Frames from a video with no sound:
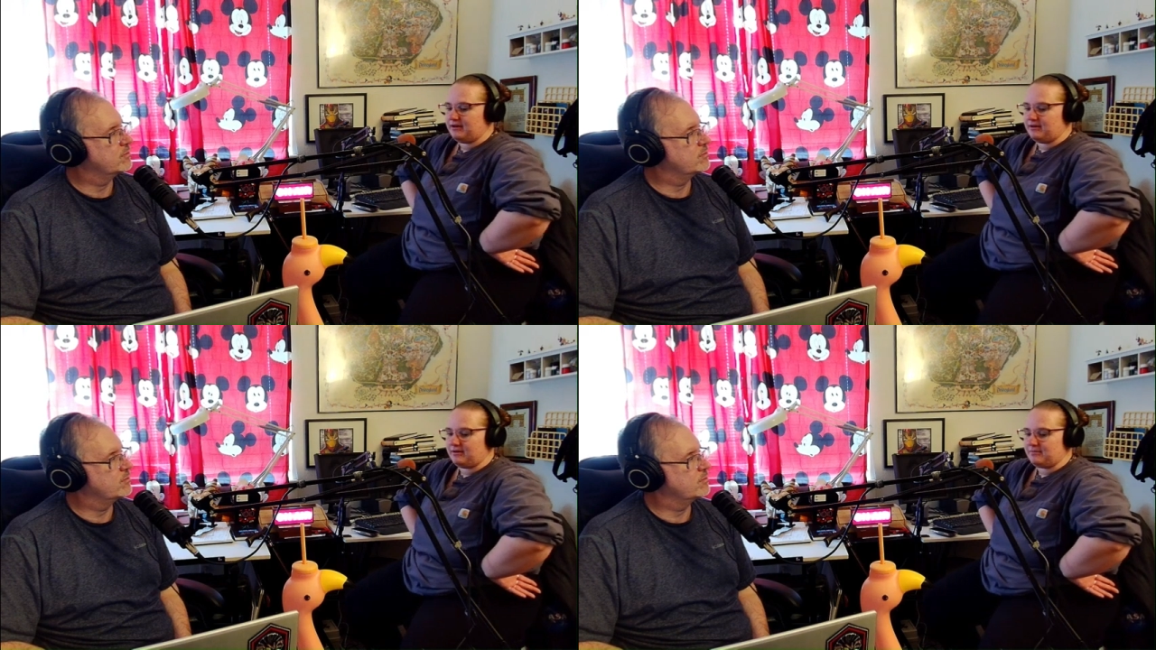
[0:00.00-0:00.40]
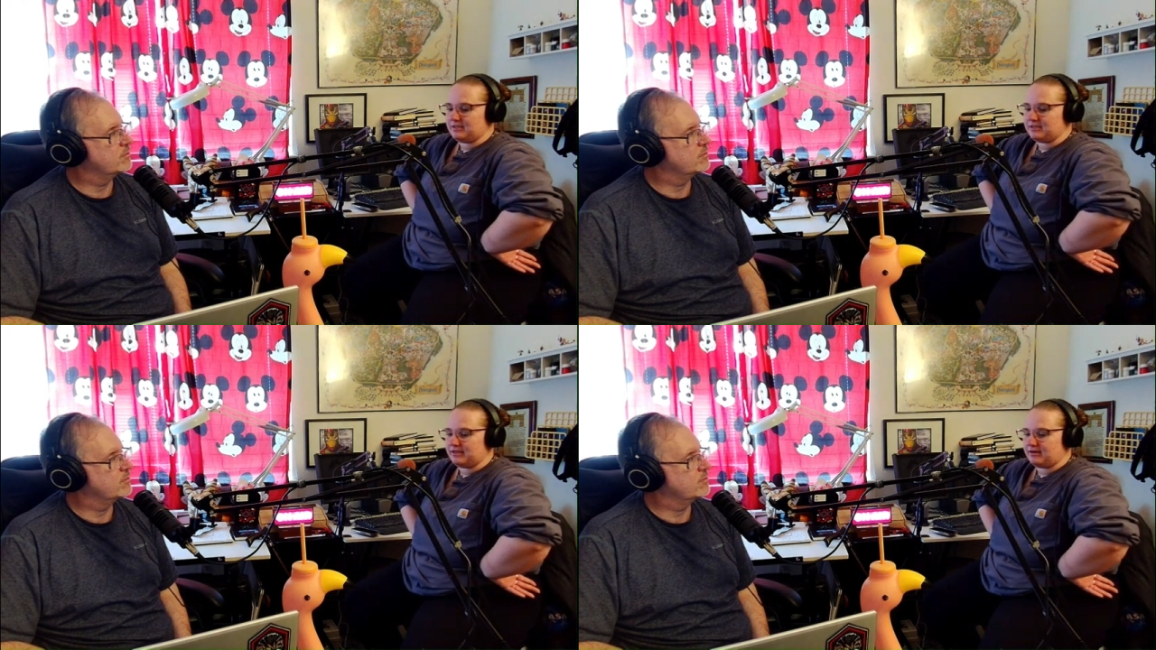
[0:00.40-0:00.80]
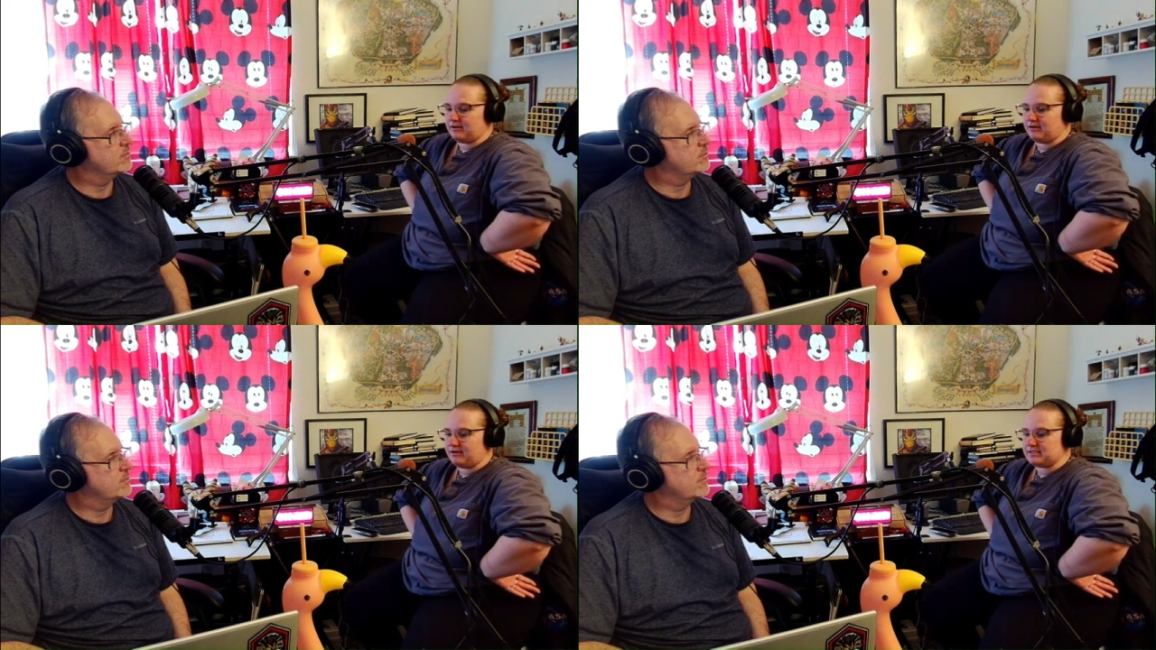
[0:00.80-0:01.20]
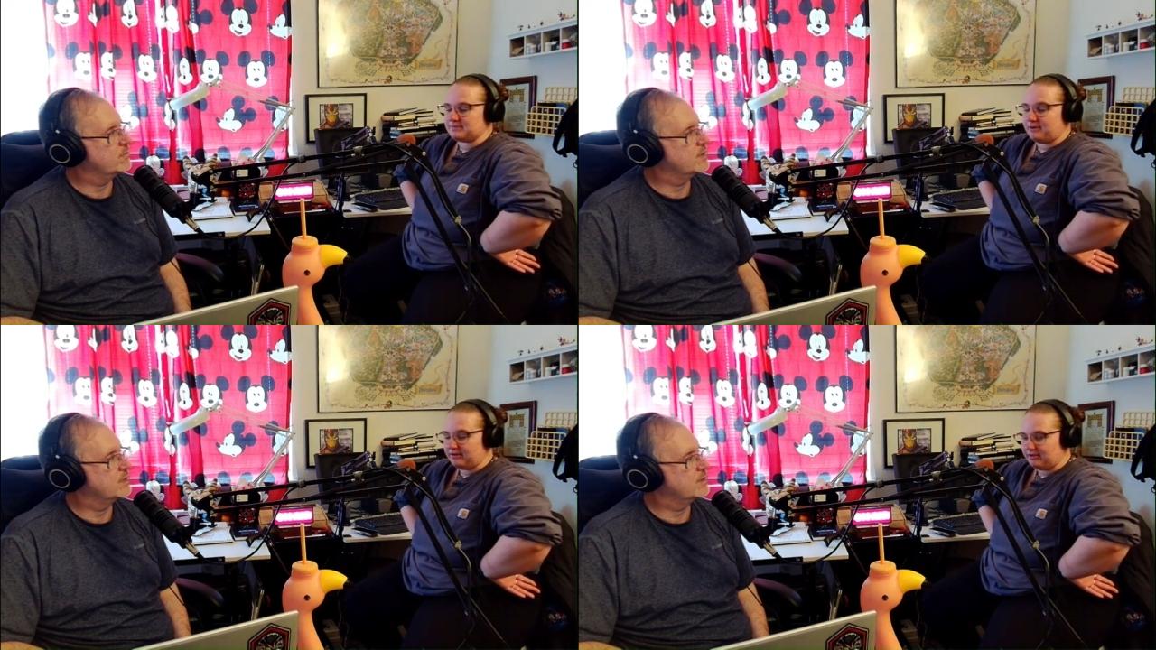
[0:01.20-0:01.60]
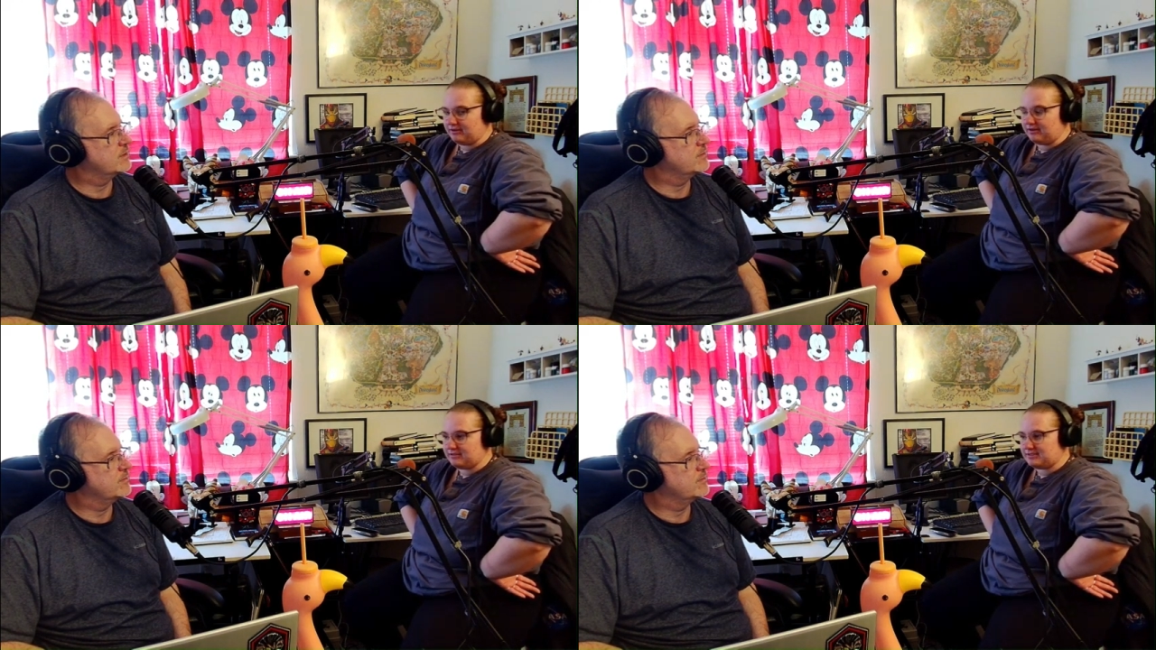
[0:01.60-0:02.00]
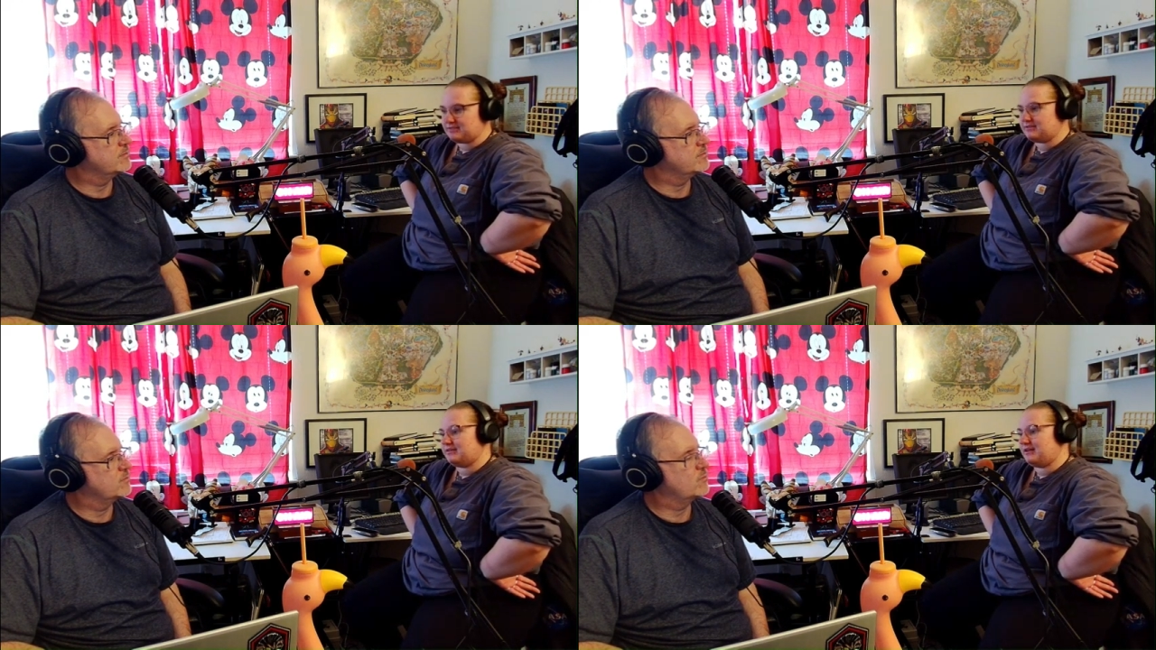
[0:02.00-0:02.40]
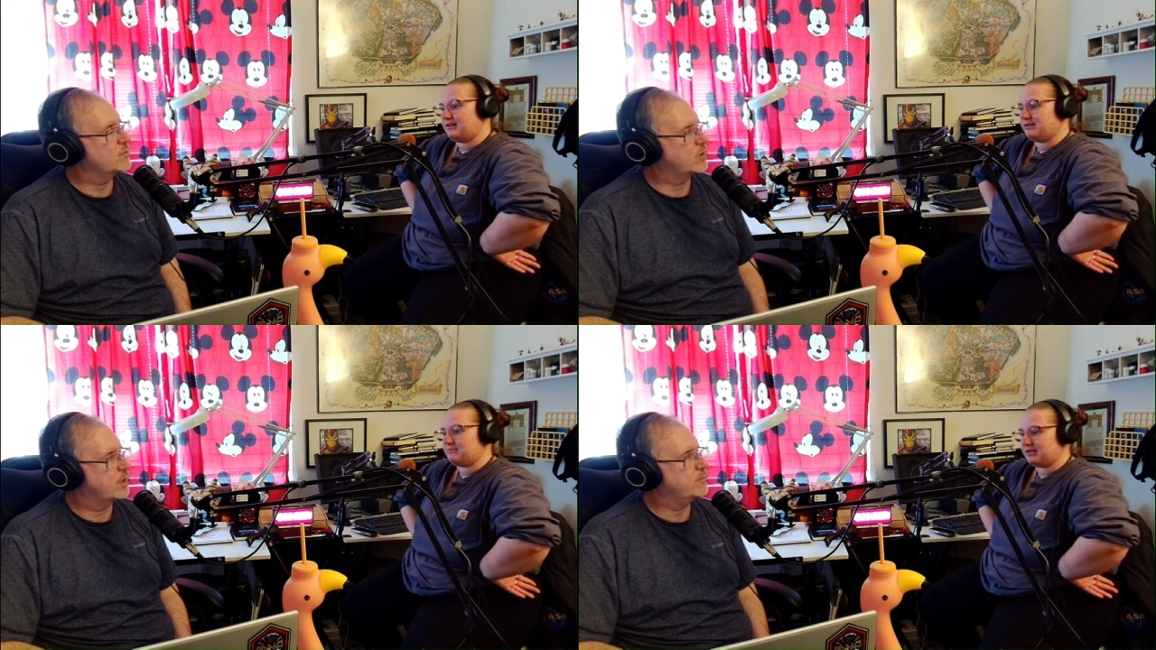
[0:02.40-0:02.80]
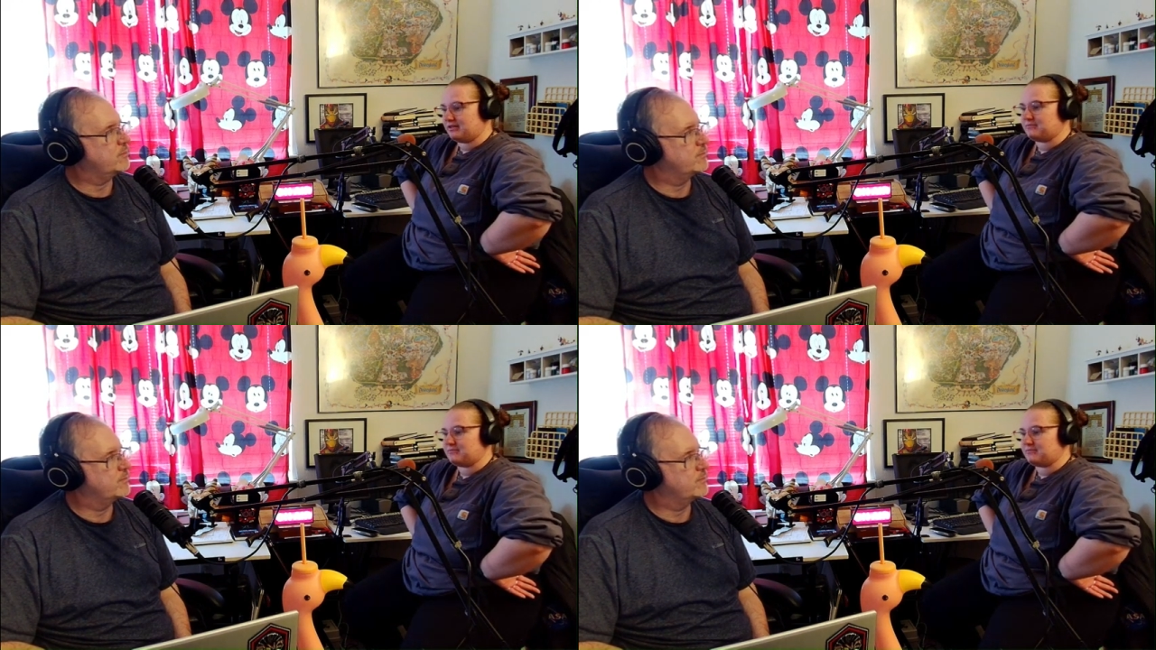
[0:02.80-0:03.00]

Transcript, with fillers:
Speaker 1: um, that are his bodyguards, and okay. one of them